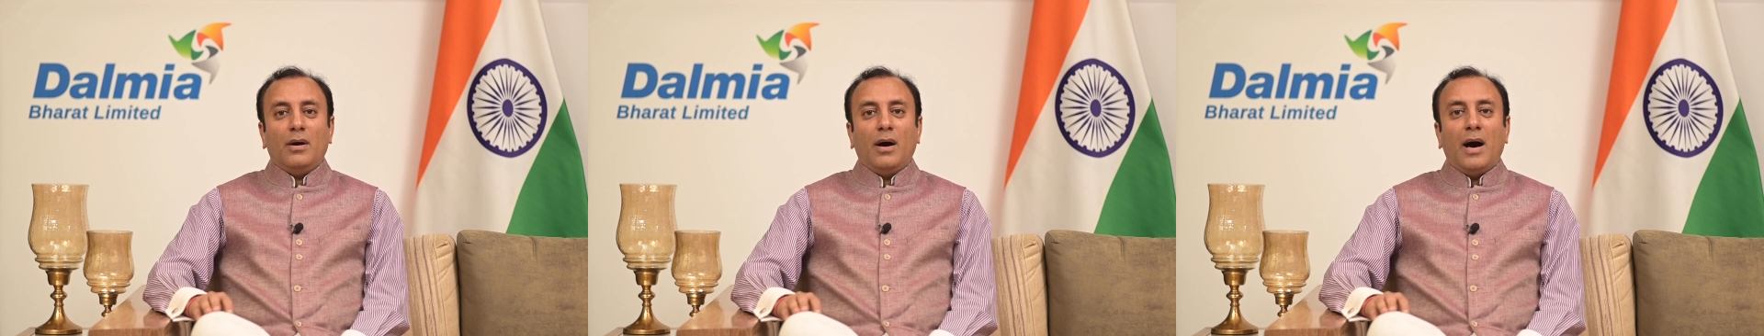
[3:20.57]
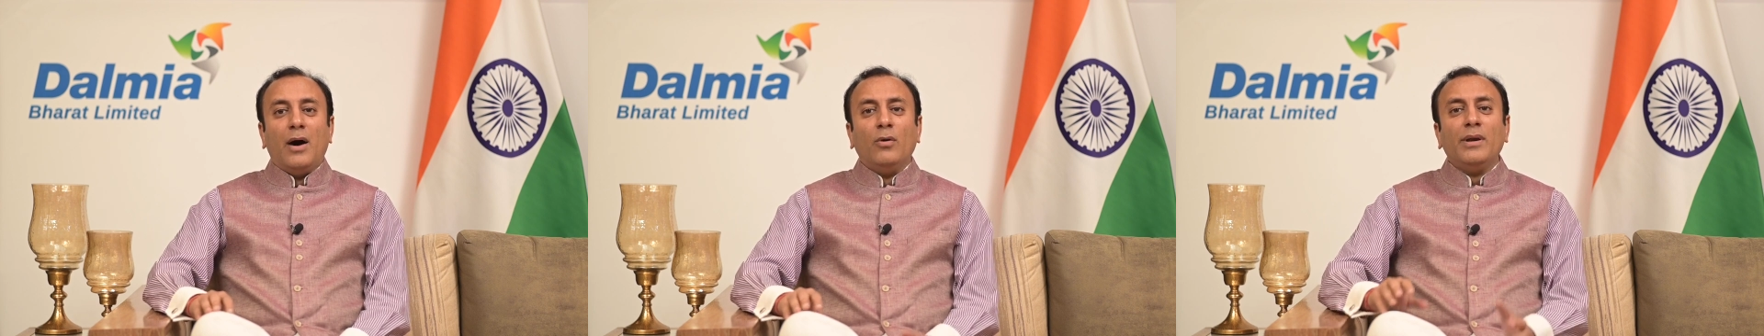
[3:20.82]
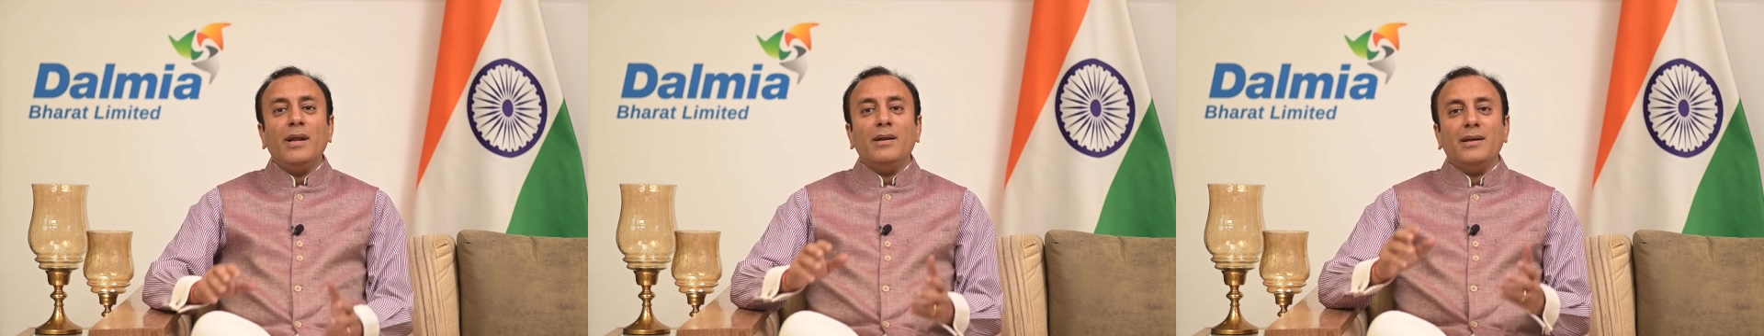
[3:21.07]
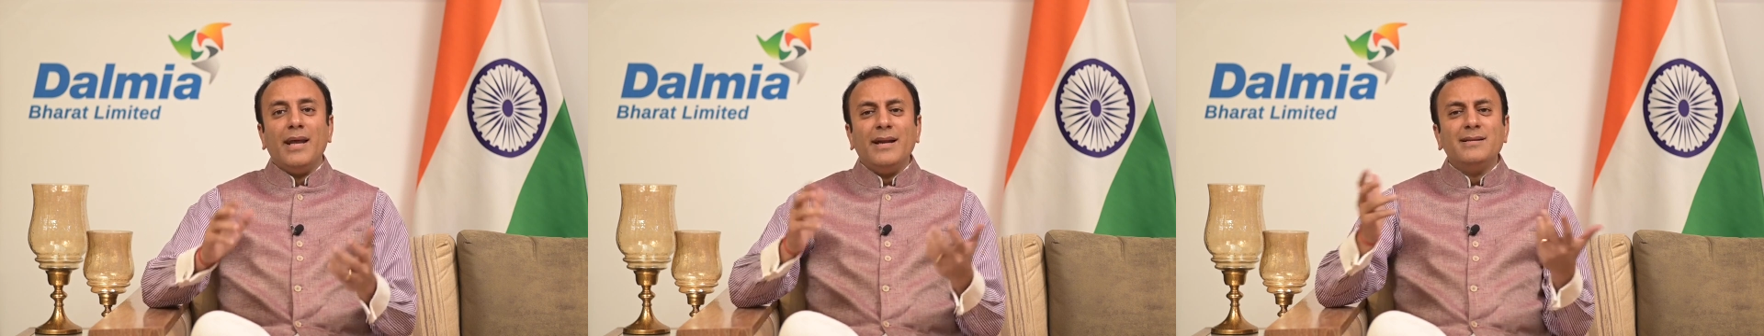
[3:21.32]
how
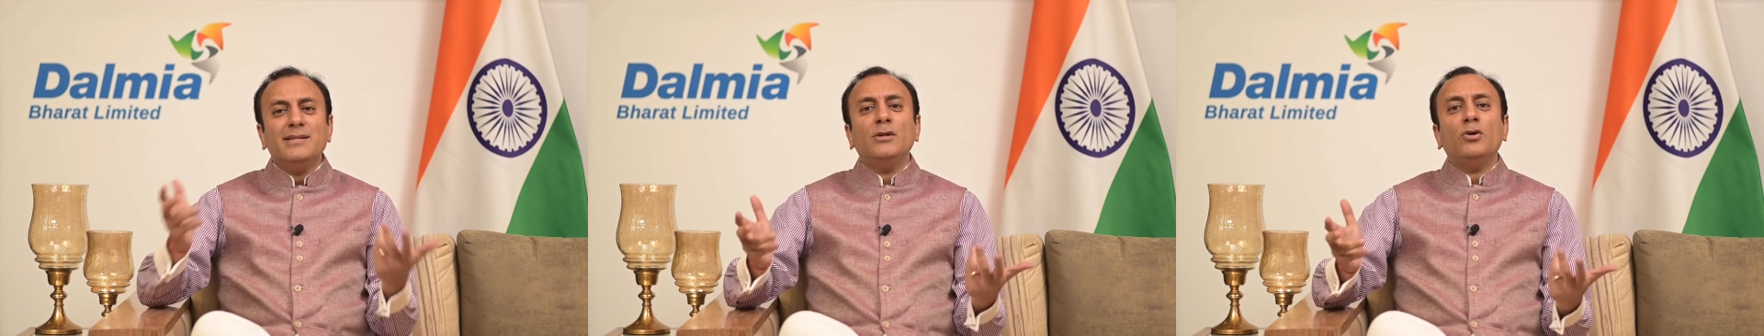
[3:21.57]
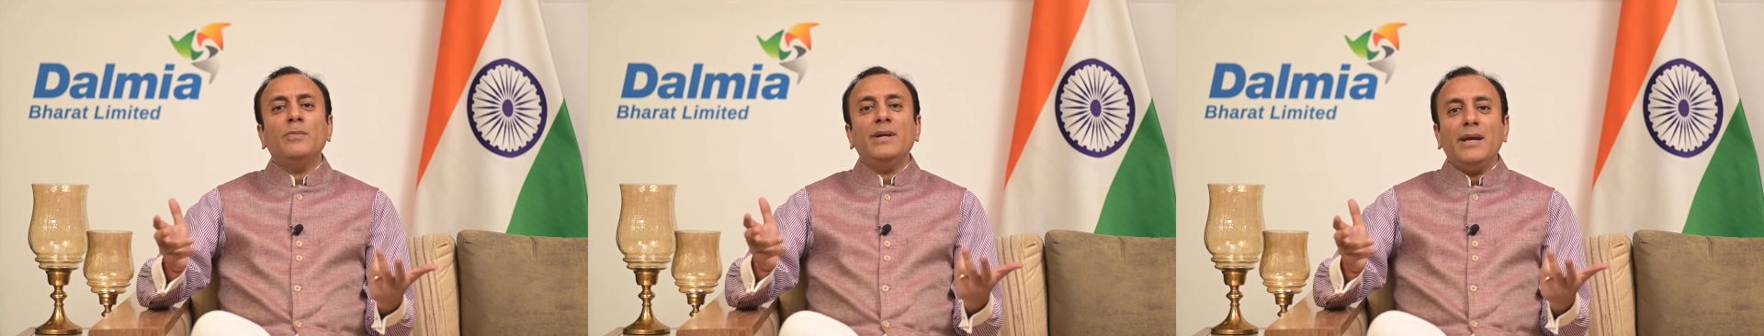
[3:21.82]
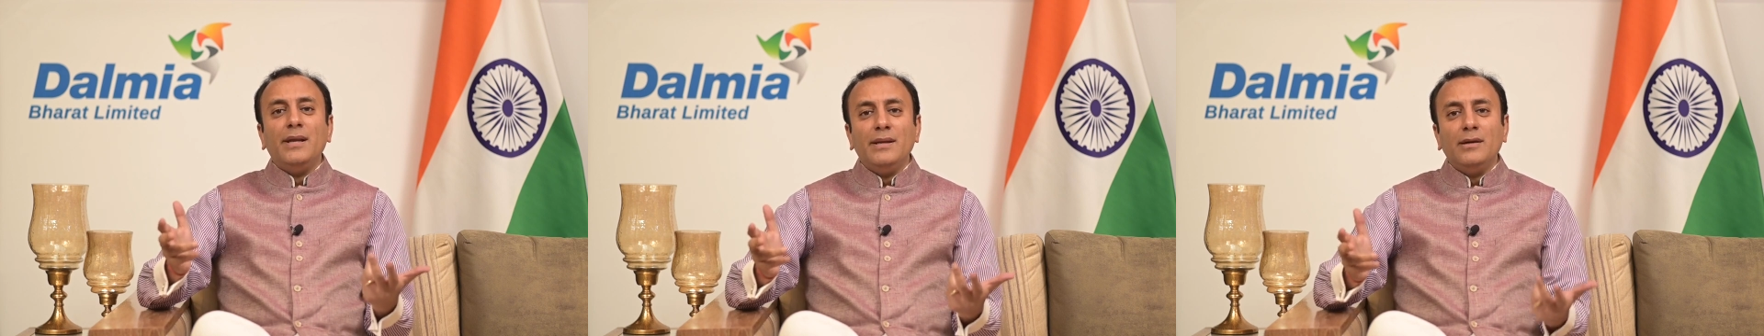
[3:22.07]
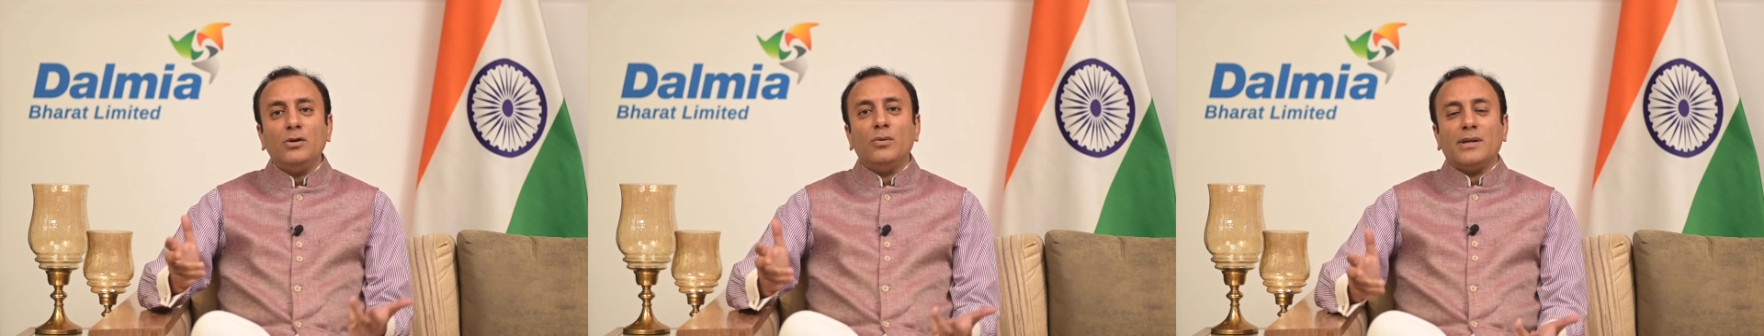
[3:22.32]
can net zero be
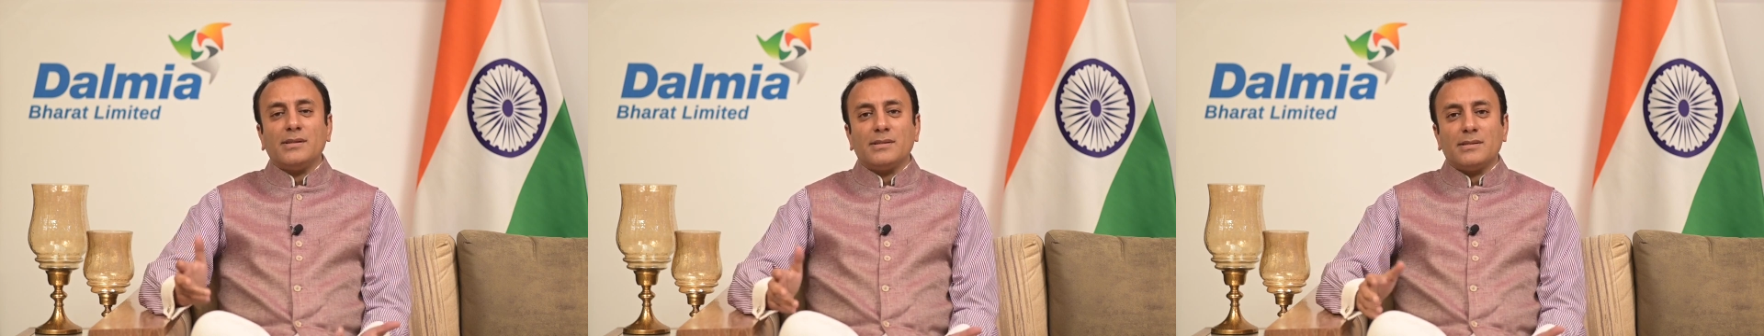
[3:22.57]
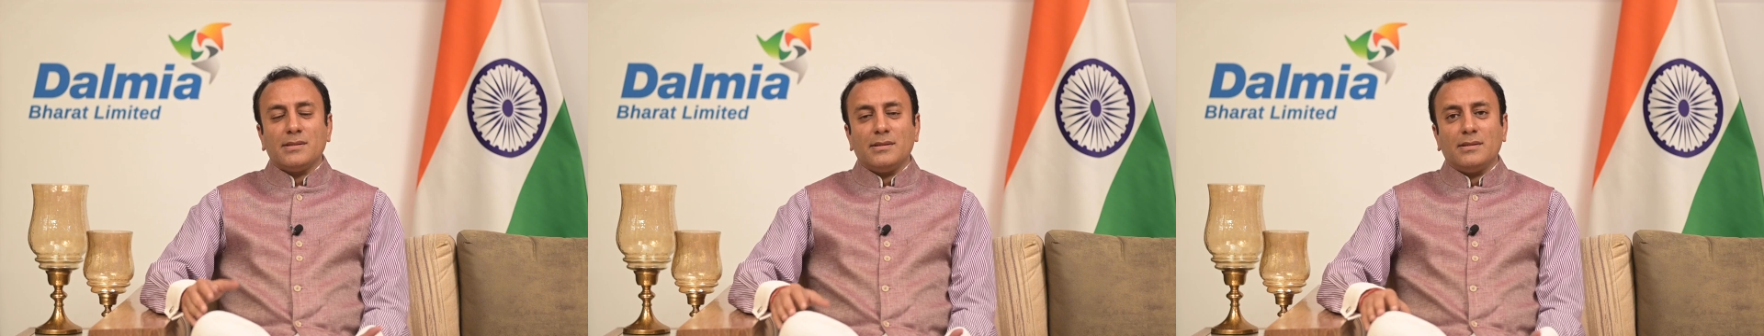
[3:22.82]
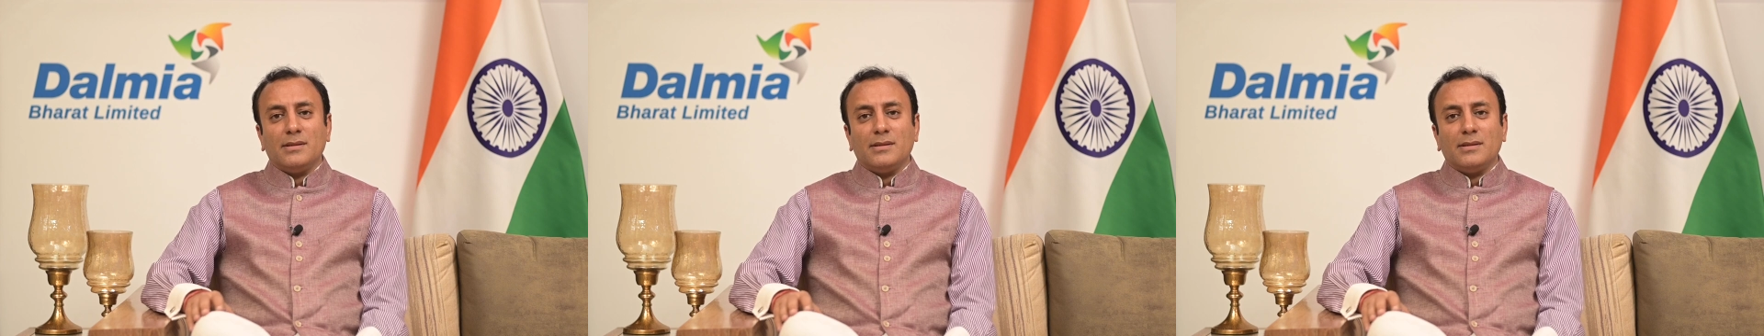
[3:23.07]
alien to us?